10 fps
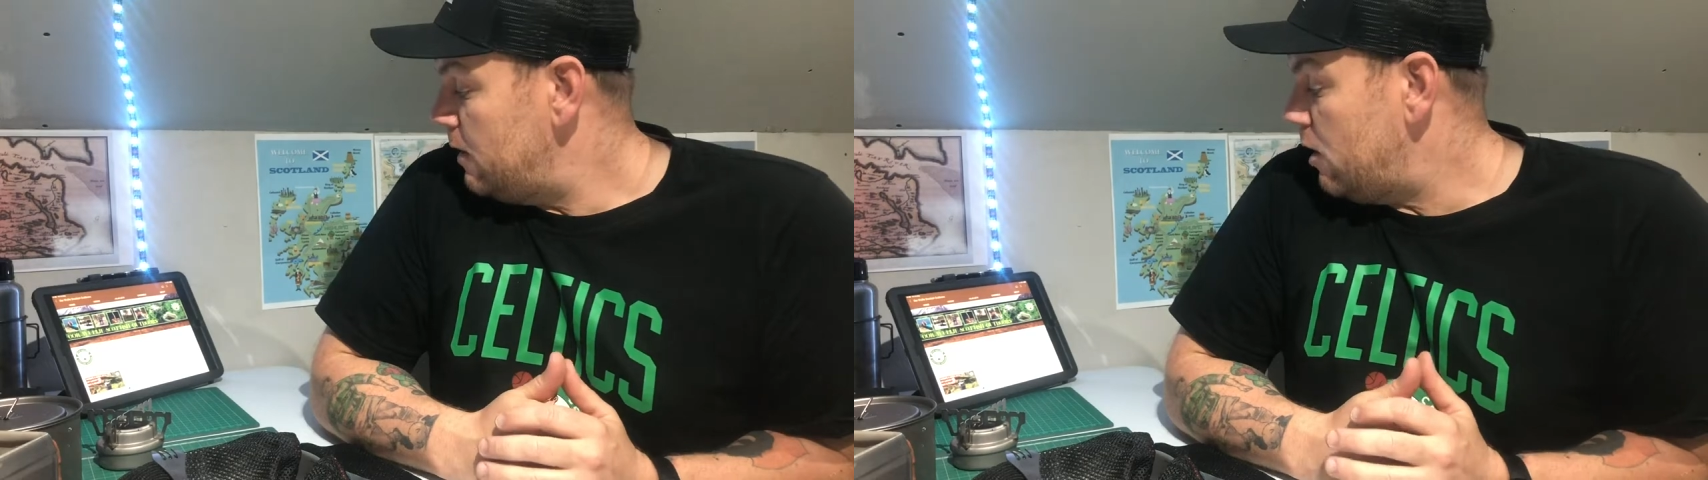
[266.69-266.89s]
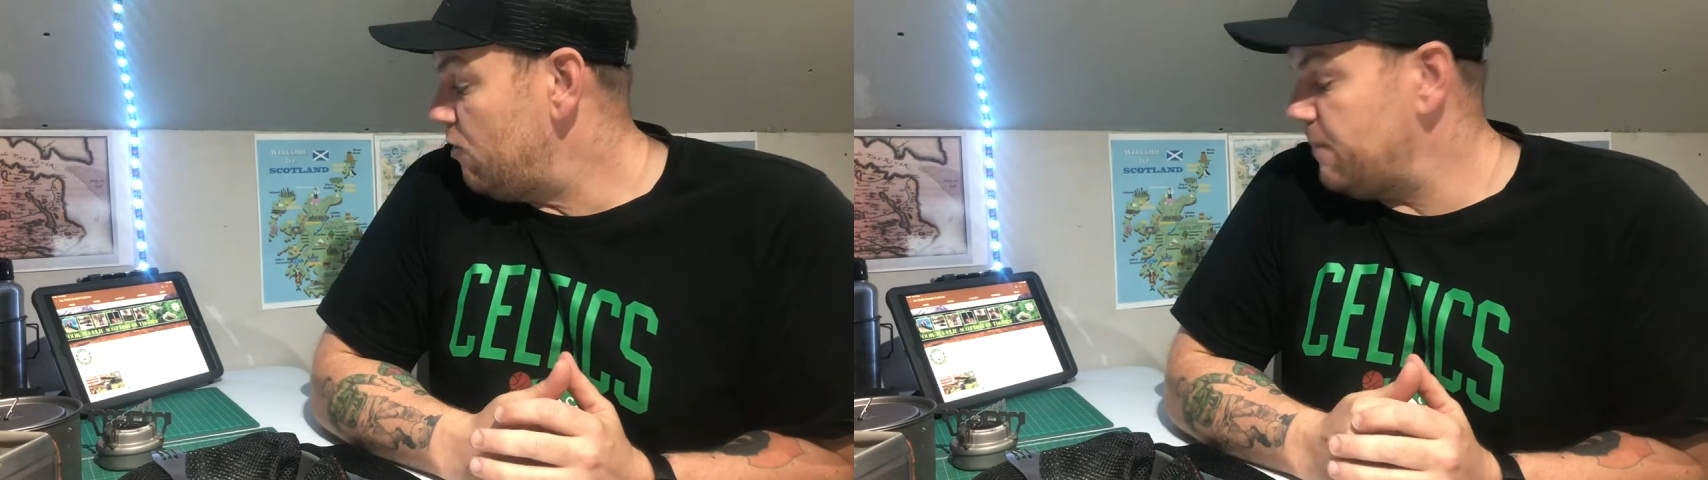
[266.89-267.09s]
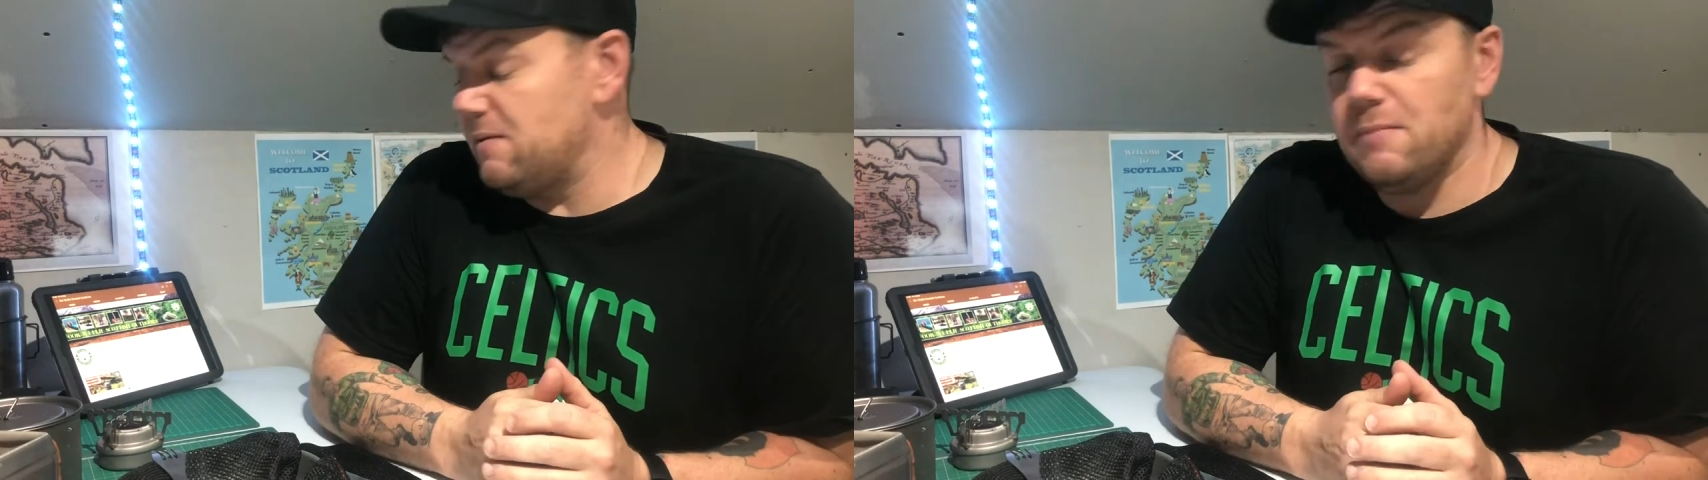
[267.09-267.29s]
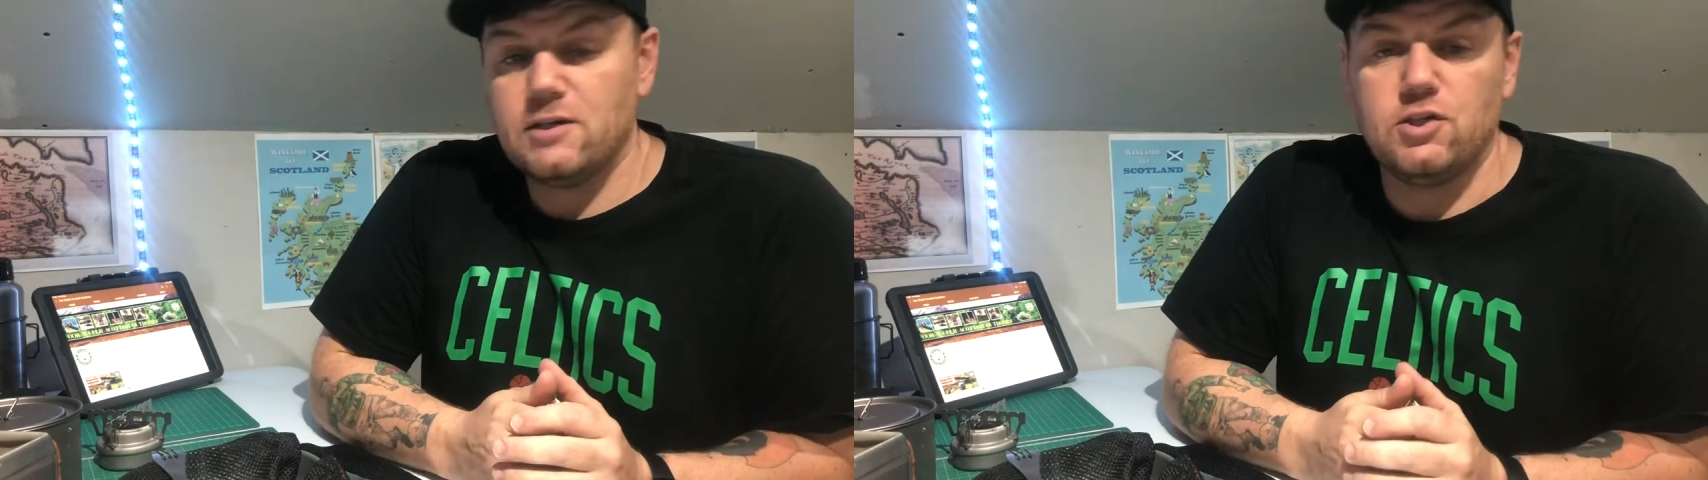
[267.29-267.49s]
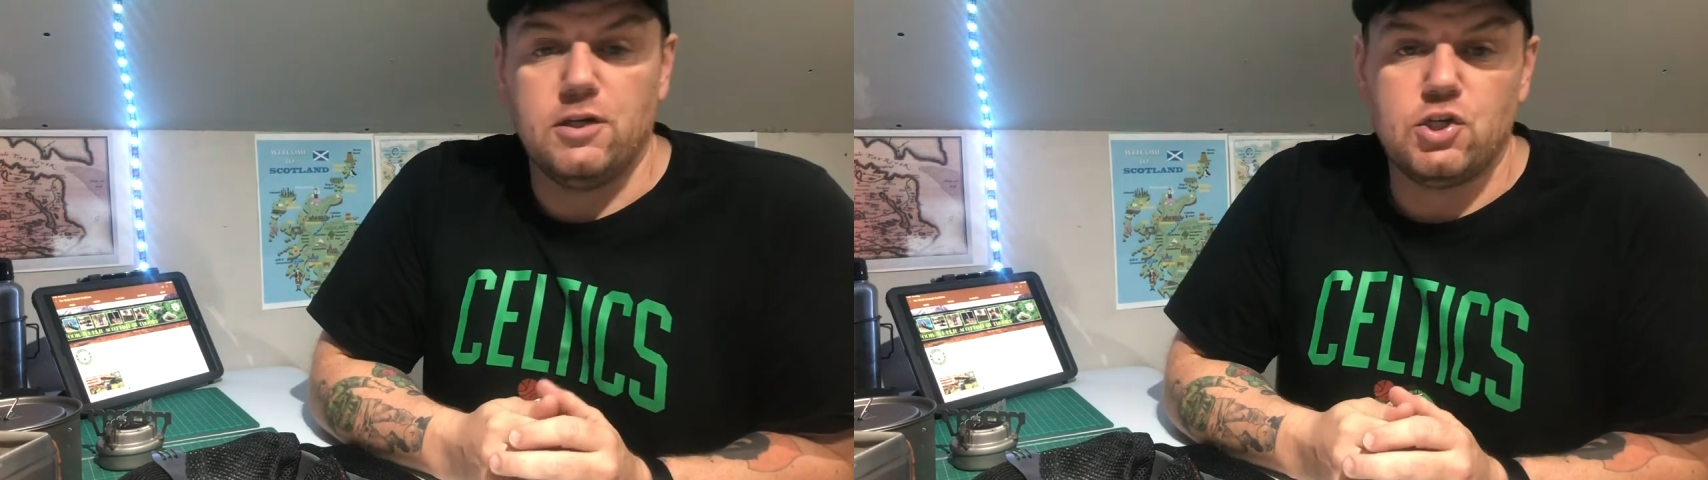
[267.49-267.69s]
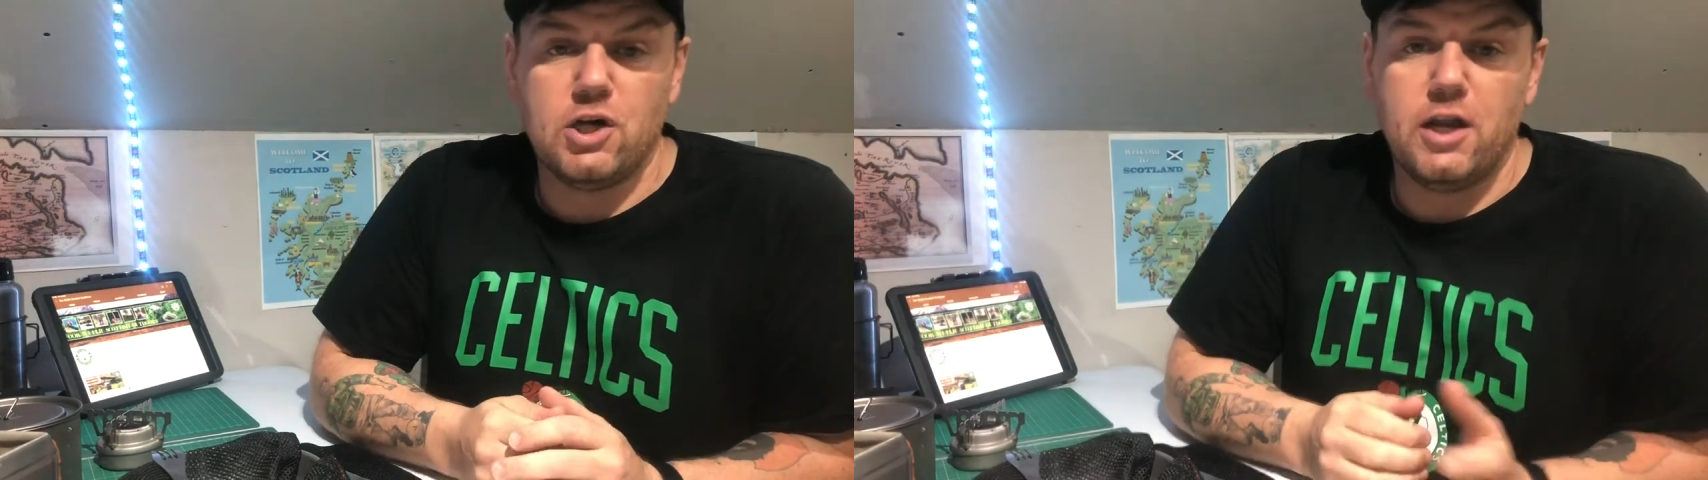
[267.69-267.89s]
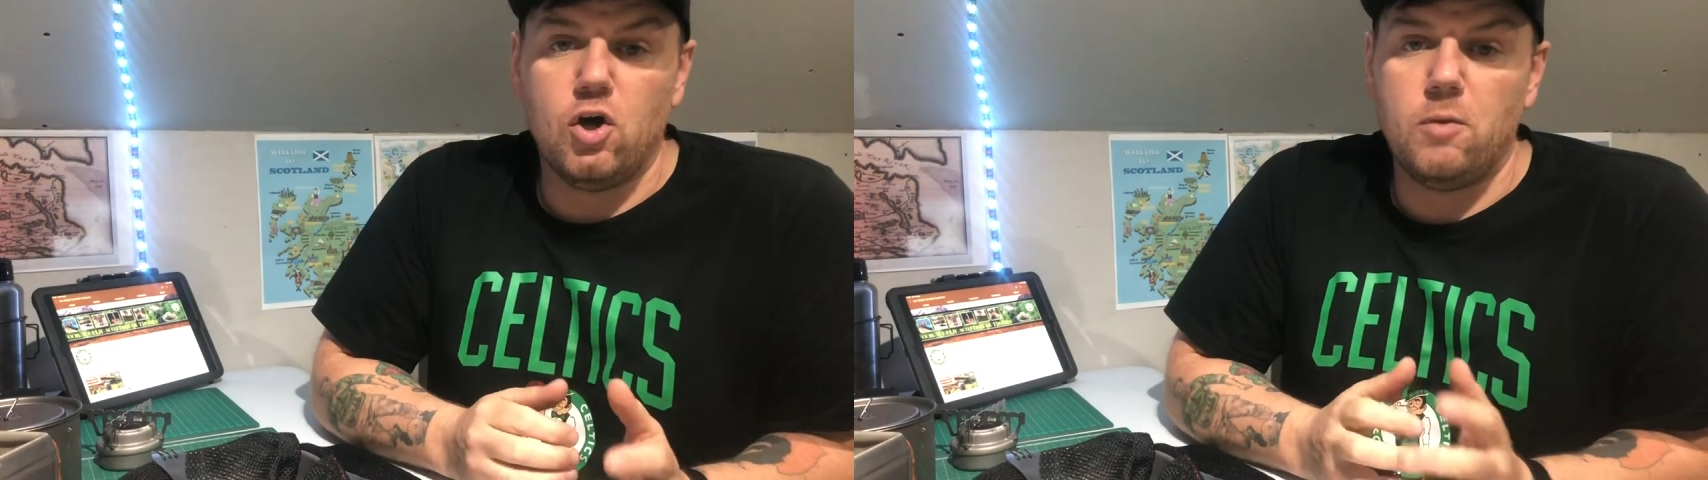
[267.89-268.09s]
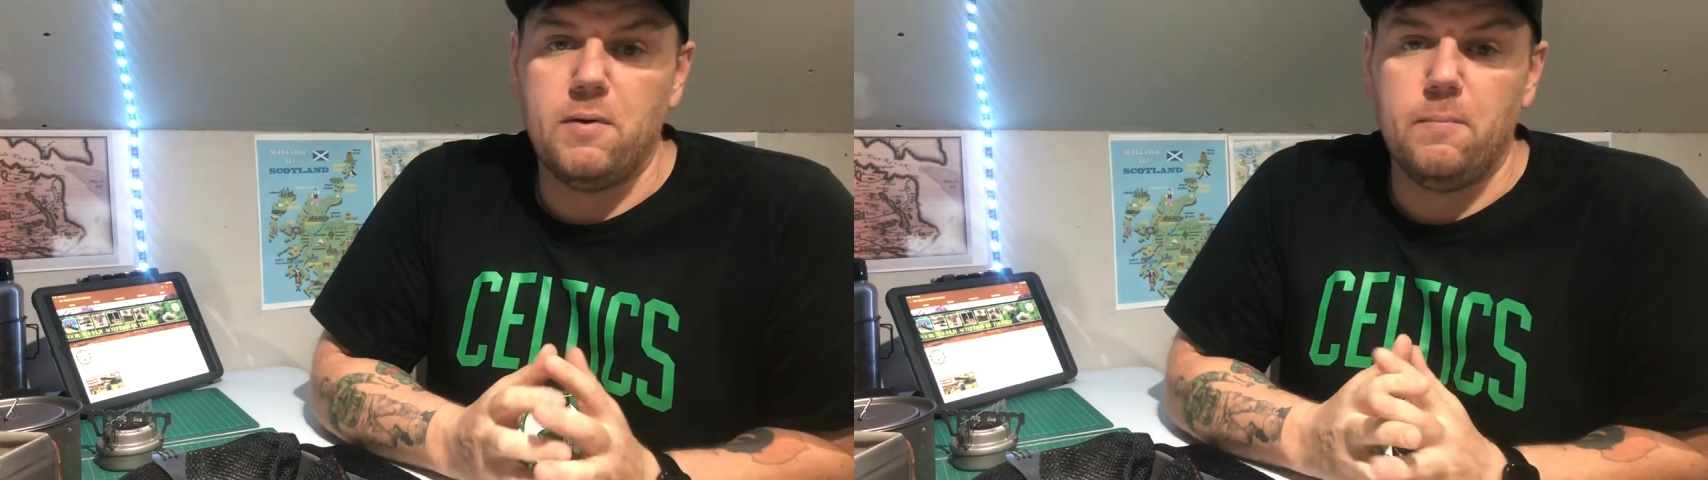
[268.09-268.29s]
I have been mixing the
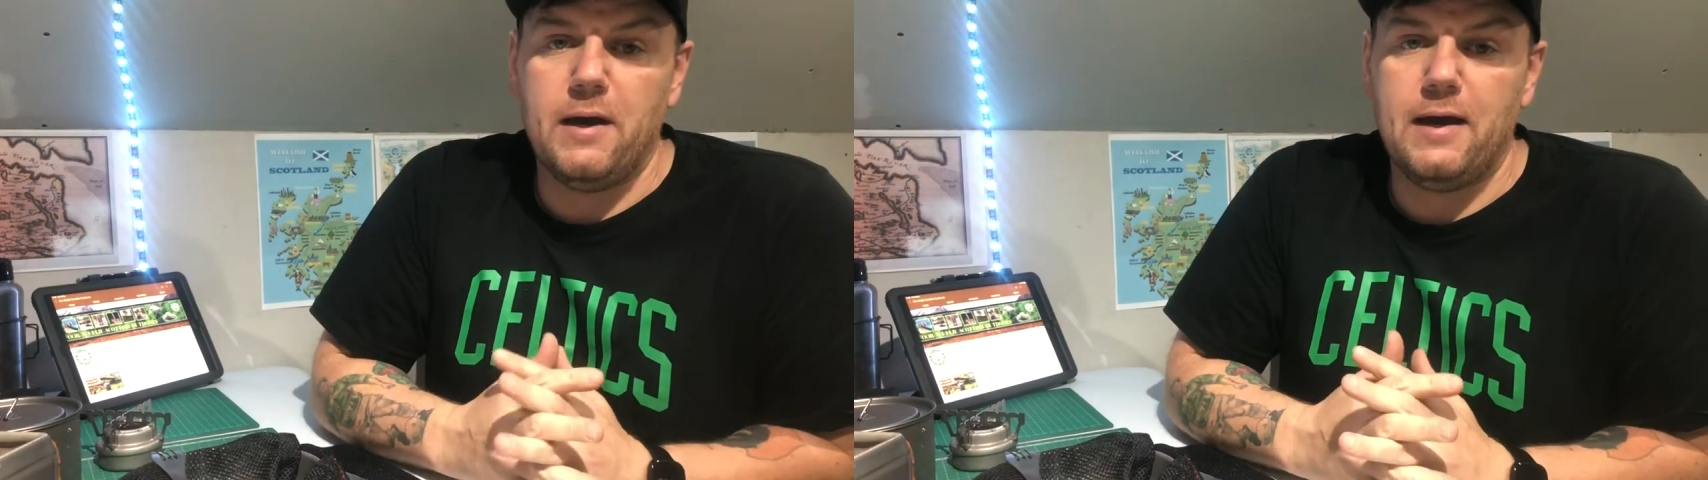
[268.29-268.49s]
channel up a bit.